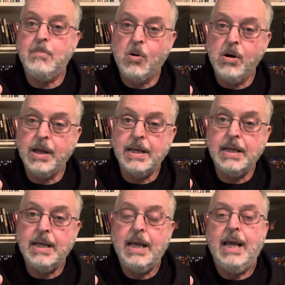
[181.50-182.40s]

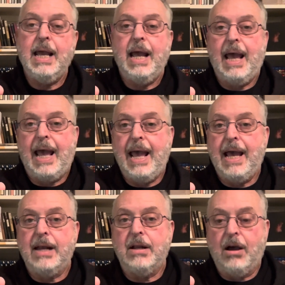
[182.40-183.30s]
Morgan
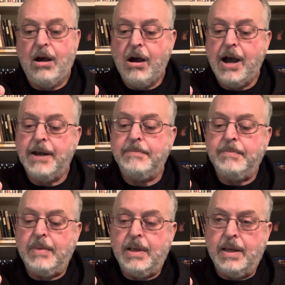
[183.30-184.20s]
and on
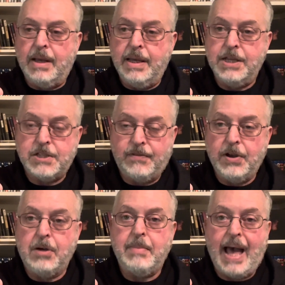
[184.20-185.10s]
his
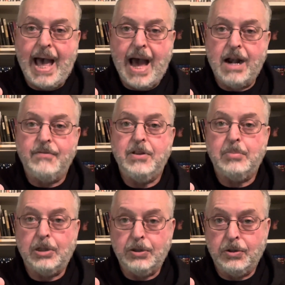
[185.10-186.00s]
film Out of the
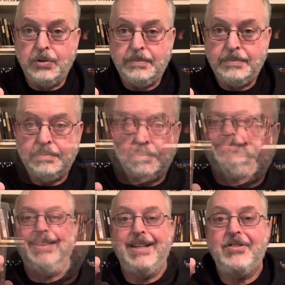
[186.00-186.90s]
Blue.
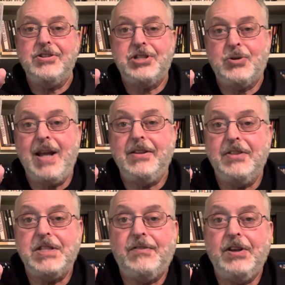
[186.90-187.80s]
Another strength of
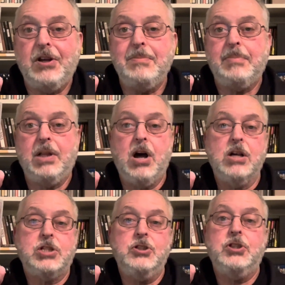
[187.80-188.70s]
this film
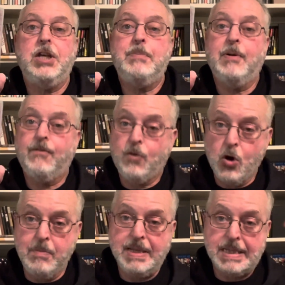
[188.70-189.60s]
belongs to the
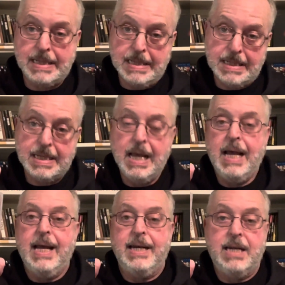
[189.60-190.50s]
performances.
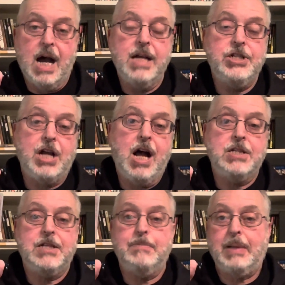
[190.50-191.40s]
Don
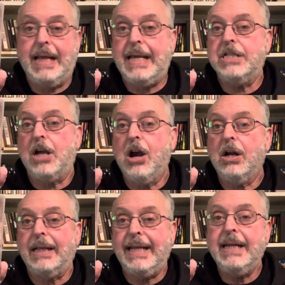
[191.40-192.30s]
Johnson plays our
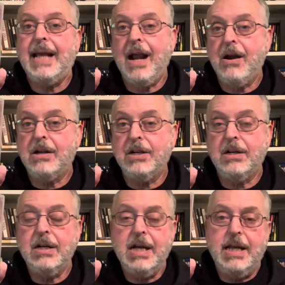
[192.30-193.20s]
lead
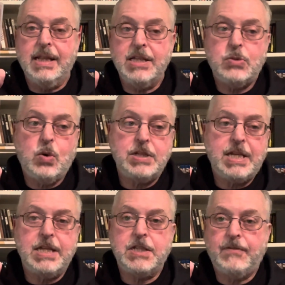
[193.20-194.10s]
character. This was
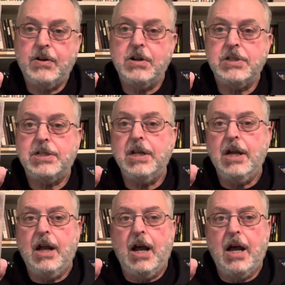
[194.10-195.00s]
his first
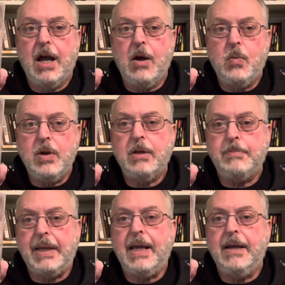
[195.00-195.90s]
uh, real
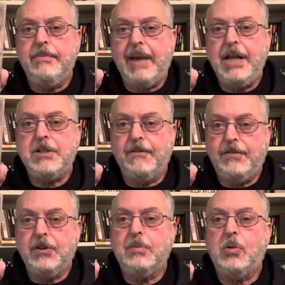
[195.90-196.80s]
big major
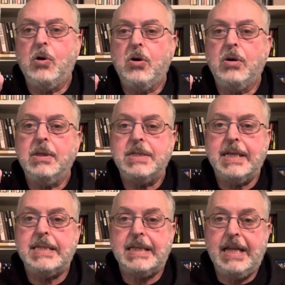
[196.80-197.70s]
film role
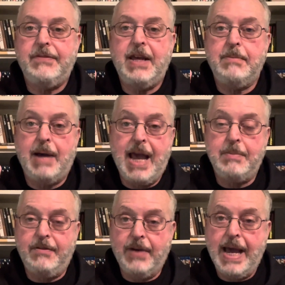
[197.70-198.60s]
since leaving
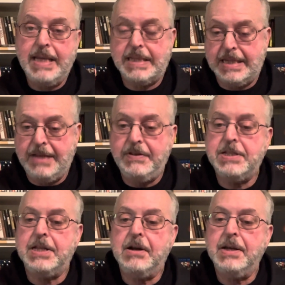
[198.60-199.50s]
Miami Vice, the TV
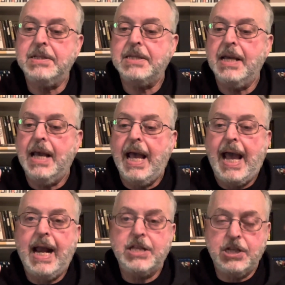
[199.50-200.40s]
series.
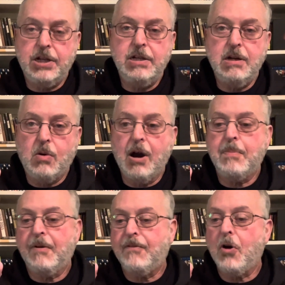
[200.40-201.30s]
And it's a good noir
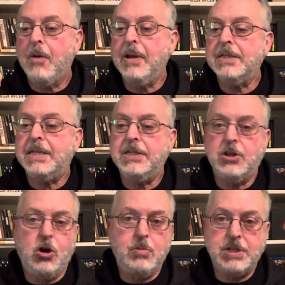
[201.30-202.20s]
performance. He's in
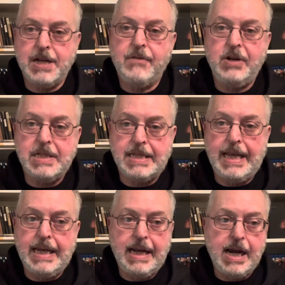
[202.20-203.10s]
almost every
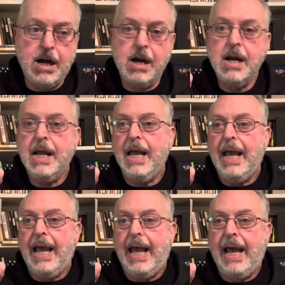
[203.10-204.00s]
scene here
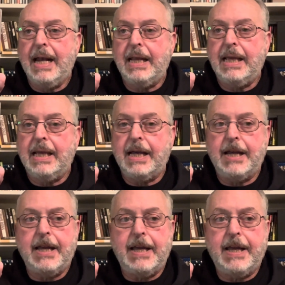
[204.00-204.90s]
and he
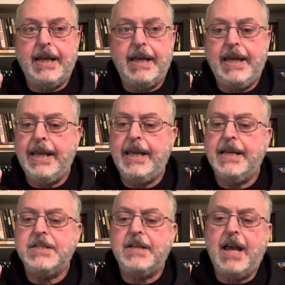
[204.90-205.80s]
uh, he
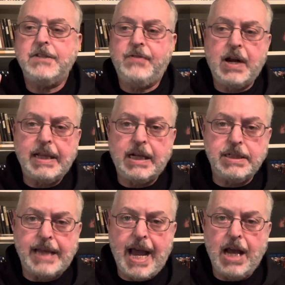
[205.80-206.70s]
is, has very little
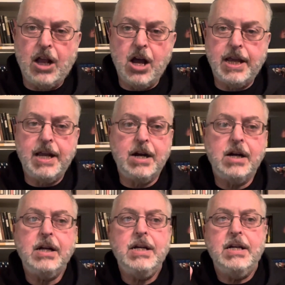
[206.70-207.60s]
dialogue
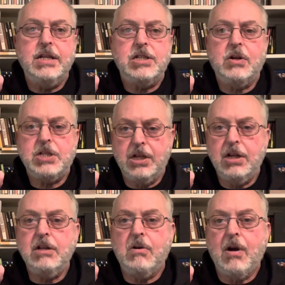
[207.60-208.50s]
here. So it's a
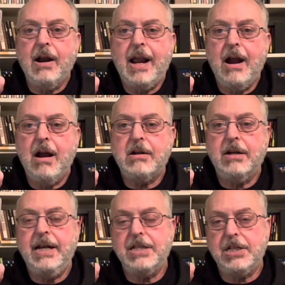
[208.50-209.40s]
good noir character.
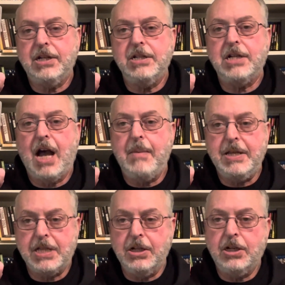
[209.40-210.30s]
He does a good job.
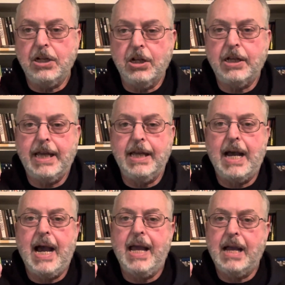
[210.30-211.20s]
He's a good-looking
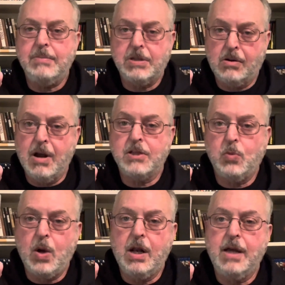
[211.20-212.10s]
guy. Comes across
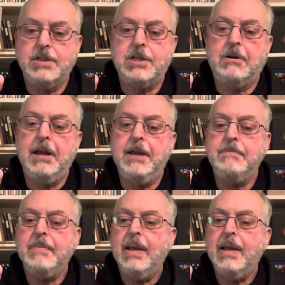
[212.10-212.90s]
well on screen.